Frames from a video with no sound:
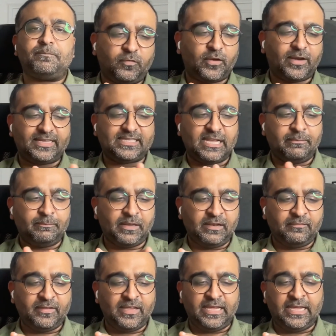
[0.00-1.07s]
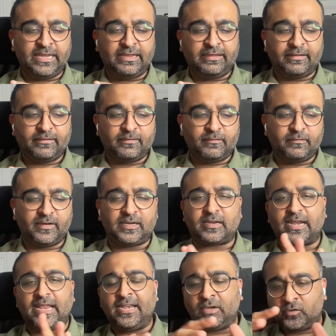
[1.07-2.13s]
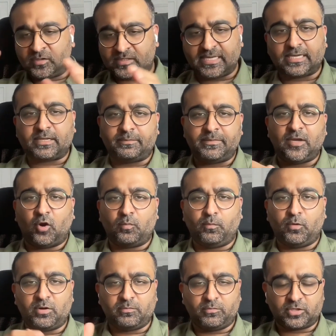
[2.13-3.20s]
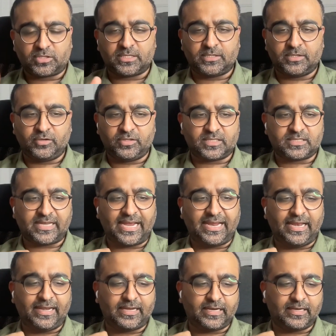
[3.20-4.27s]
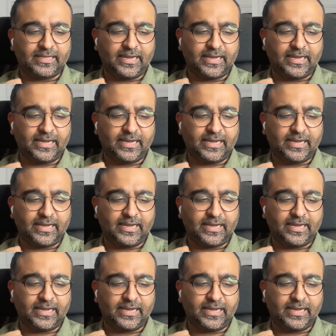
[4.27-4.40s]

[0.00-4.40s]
For example, we were trying to set up the outbound motion. You just highlighted